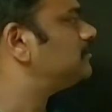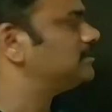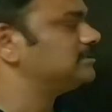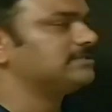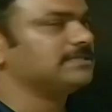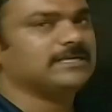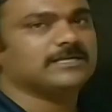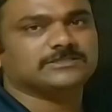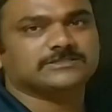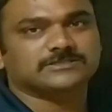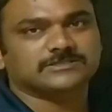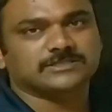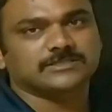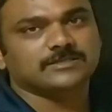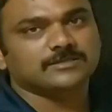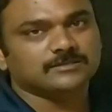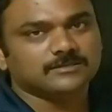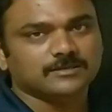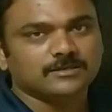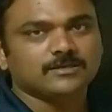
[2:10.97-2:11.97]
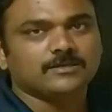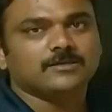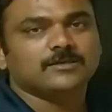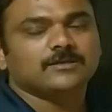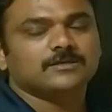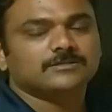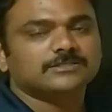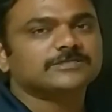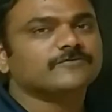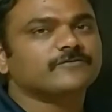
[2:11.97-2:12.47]

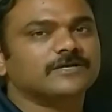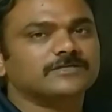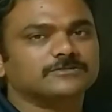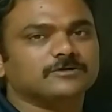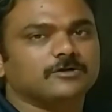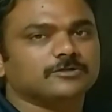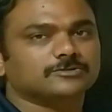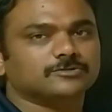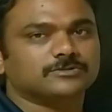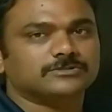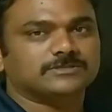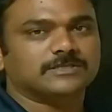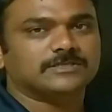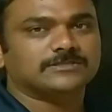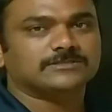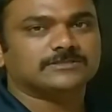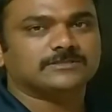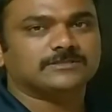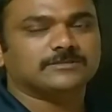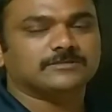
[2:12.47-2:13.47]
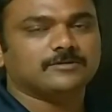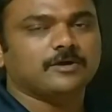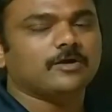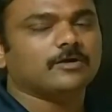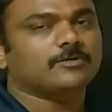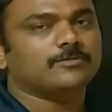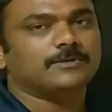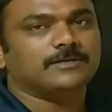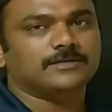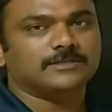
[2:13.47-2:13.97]
This phase also results in
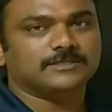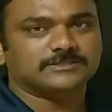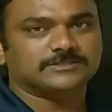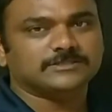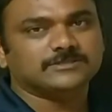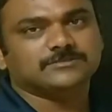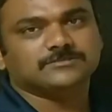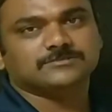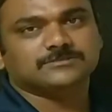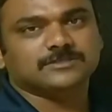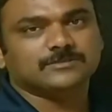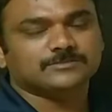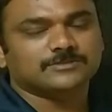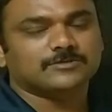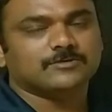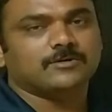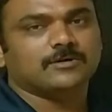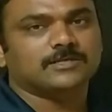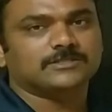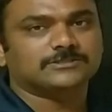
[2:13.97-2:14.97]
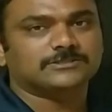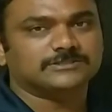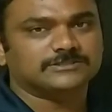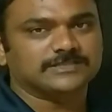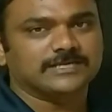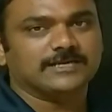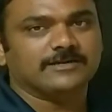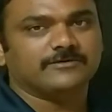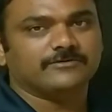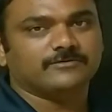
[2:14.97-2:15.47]
documentation, something called as
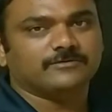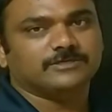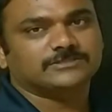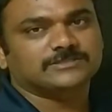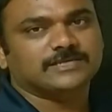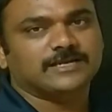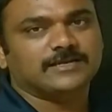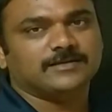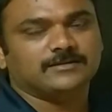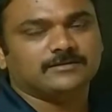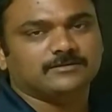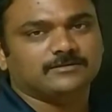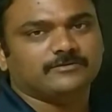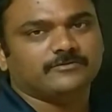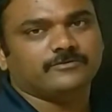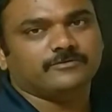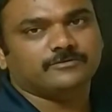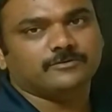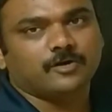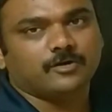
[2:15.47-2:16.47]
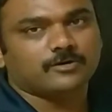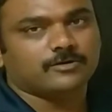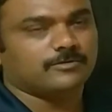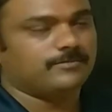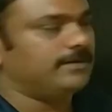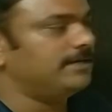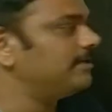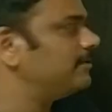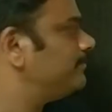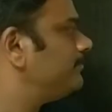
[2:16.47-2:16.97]
design
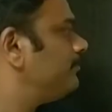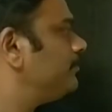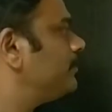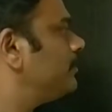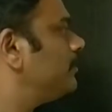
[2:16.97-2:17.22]
document.